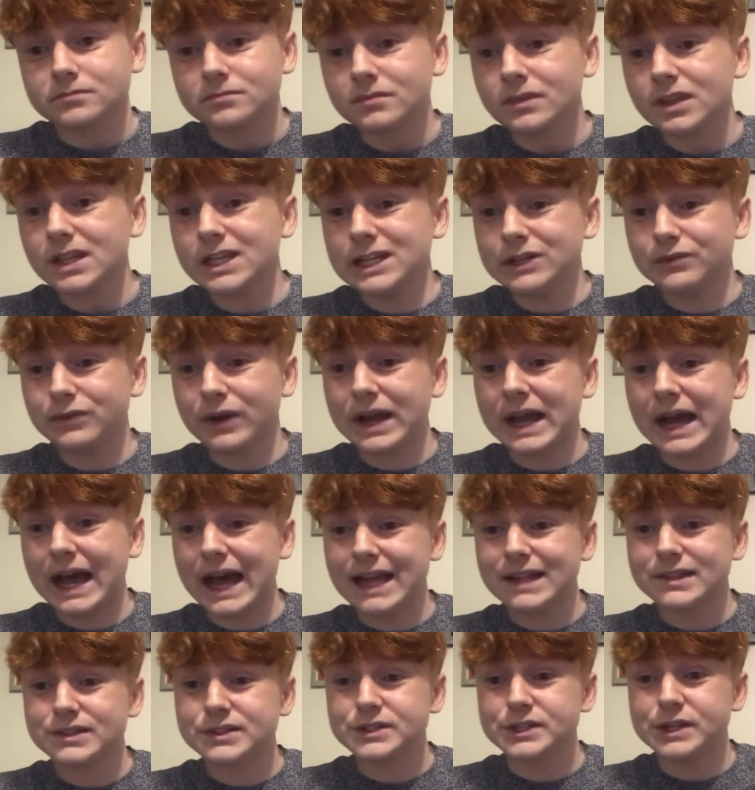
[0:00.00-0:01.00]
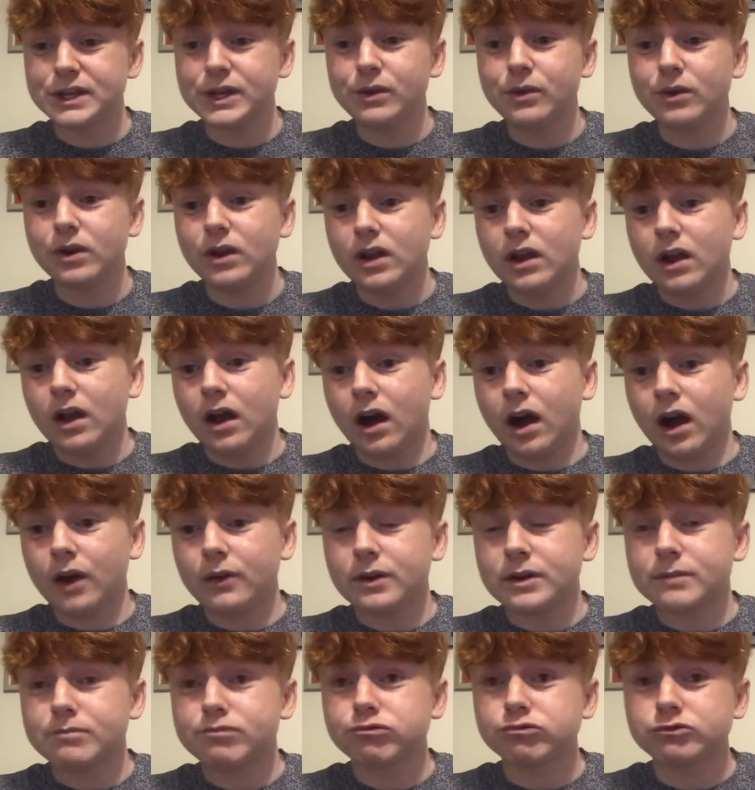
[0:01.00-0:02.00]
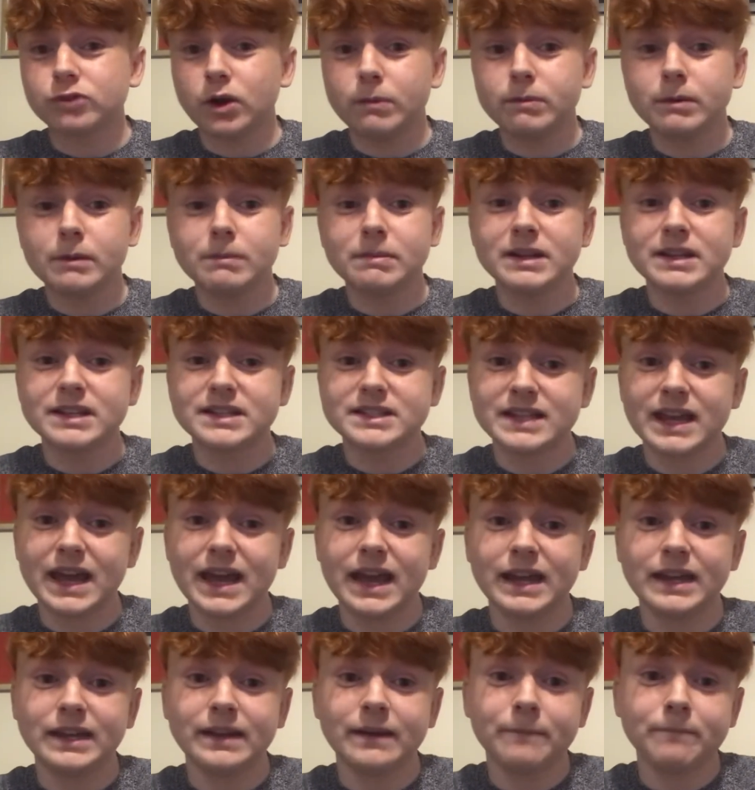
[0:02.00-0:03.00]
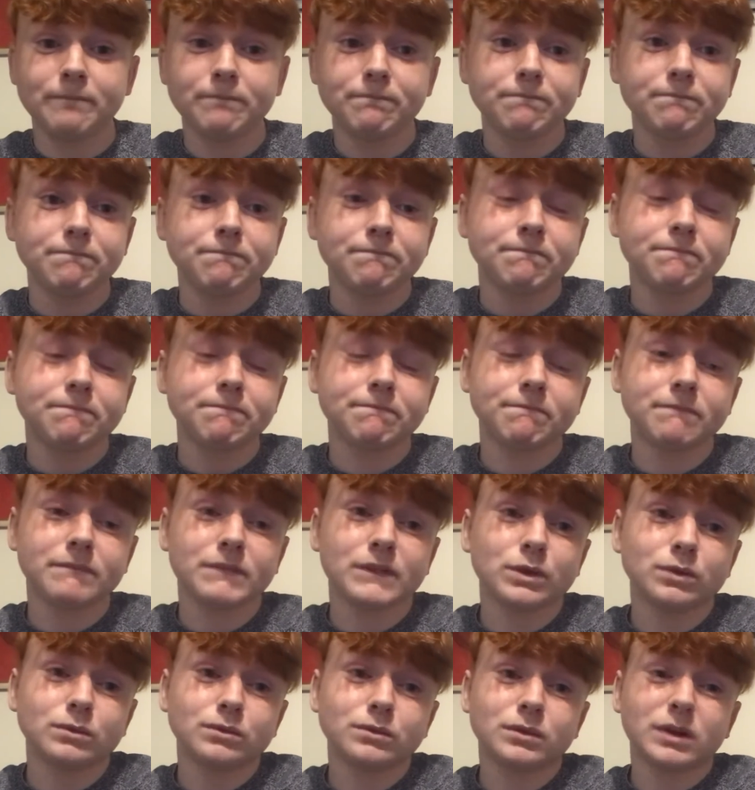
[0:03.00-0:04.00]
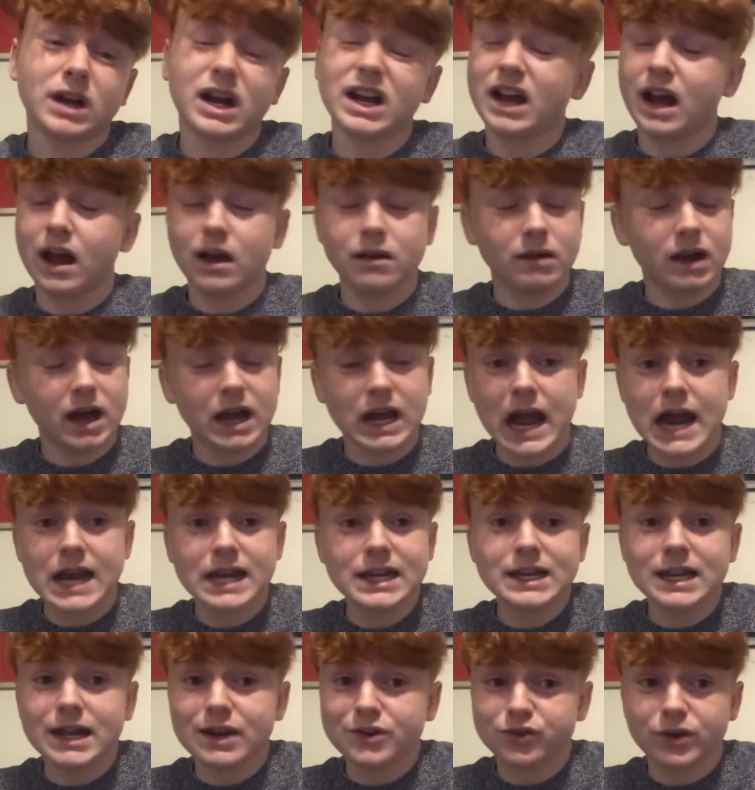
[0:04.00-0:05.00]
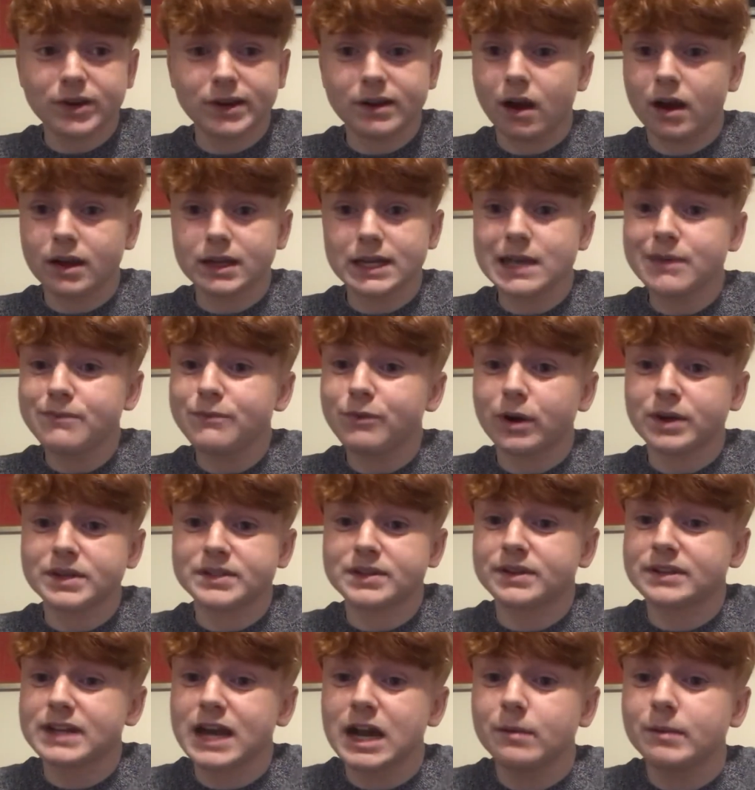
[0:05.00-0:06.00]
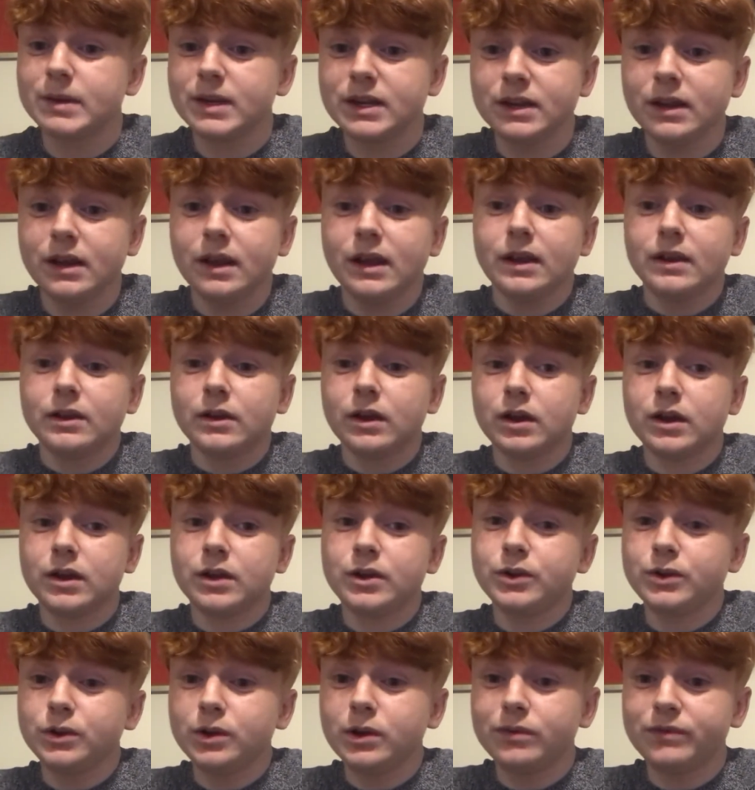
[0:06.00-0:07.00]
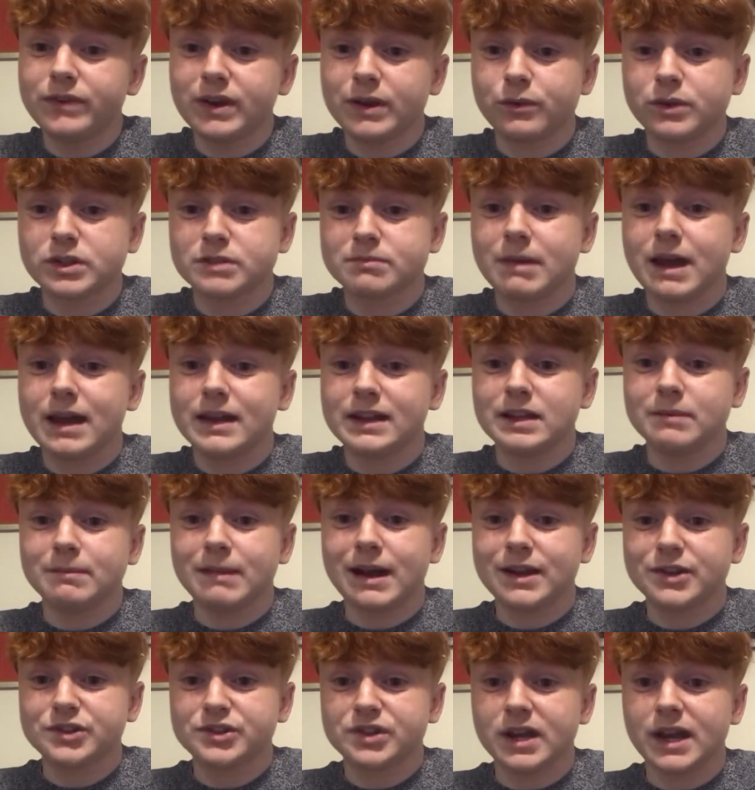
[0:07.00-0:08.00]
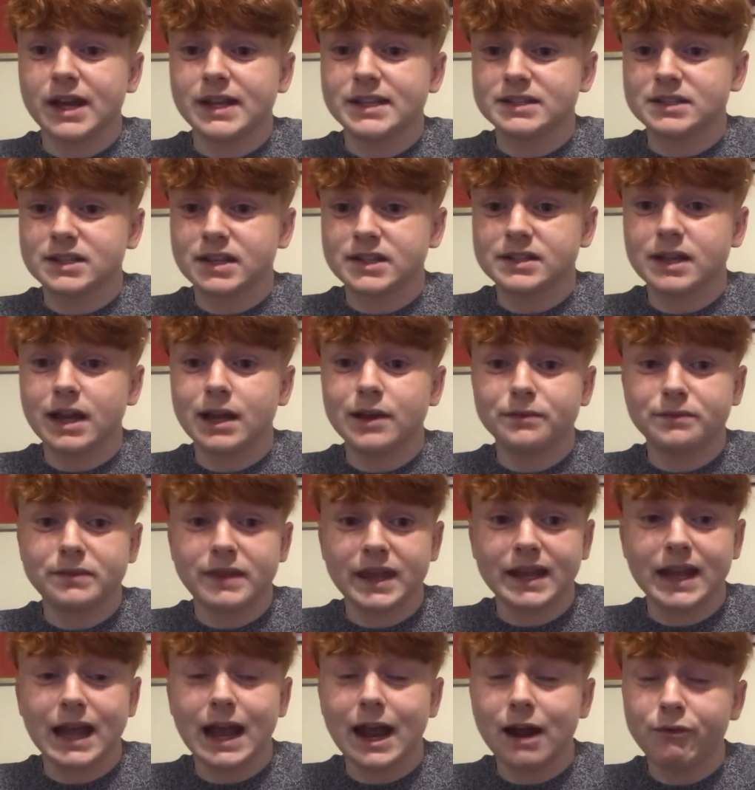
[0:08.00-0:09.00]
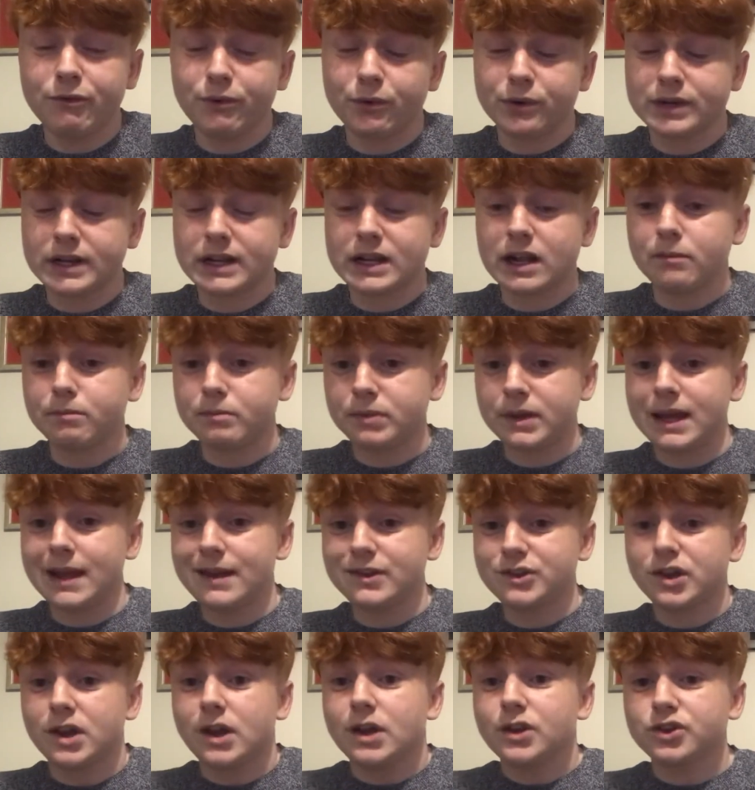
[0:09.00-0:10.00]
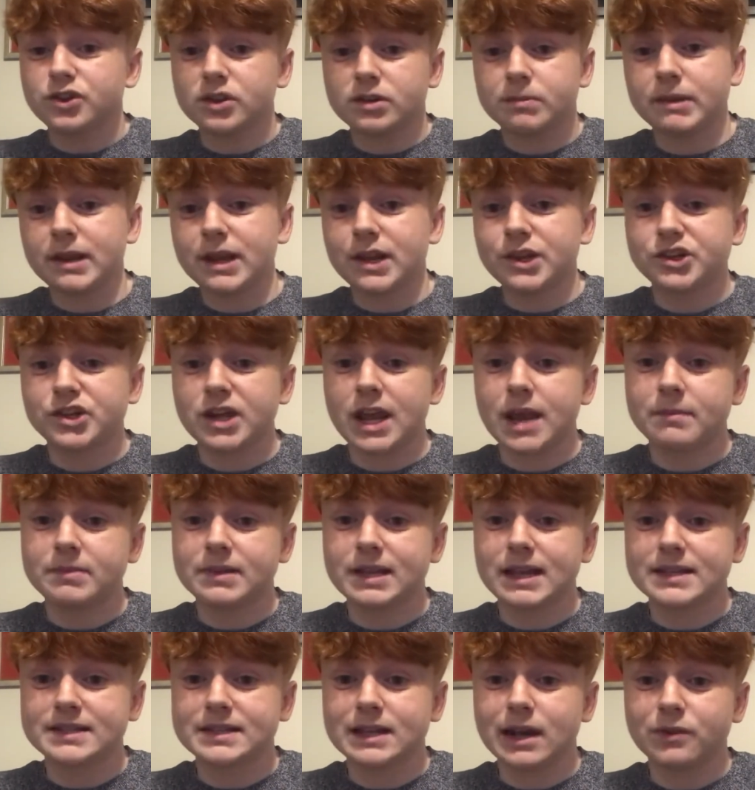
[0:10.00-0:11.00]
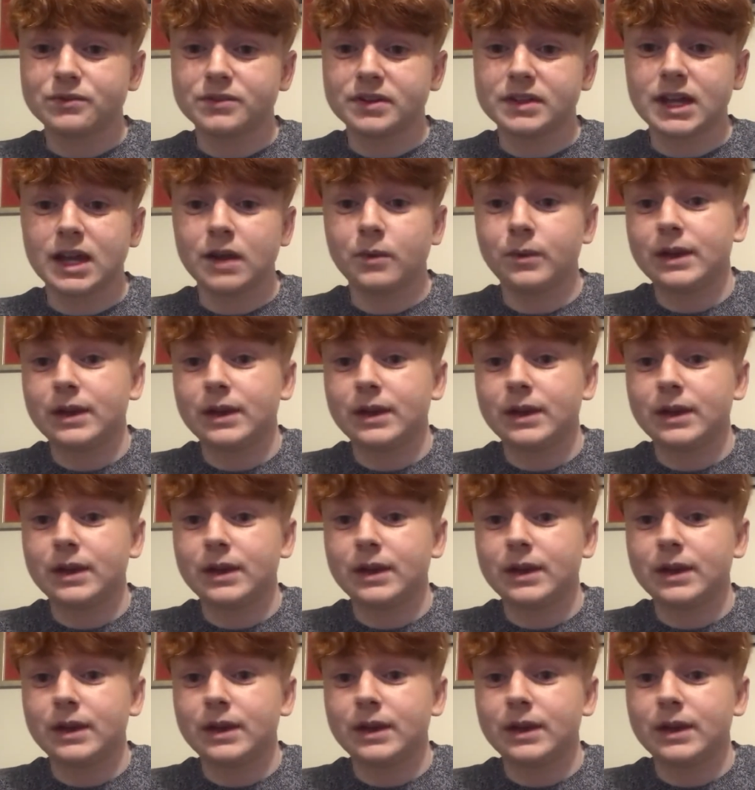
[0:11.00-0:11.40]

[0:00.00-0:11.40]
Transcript: If I had to, I would probably say... I literally can't give one, so tell me who you think was man of the match, guys, because I think everyone on that pitch should be ashamed of themselves today.